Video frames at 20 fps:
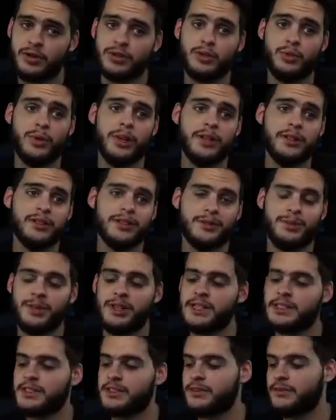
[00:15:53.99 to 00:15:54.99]
to win just
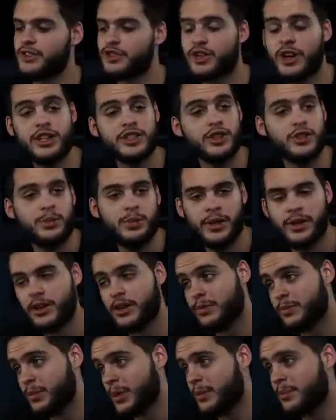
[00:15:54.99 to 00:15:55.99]
because of you're trying to show the player
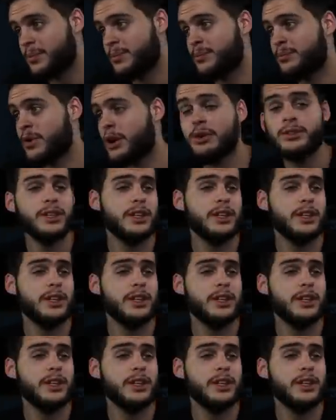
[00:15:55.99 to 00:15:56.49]
off. But Bo did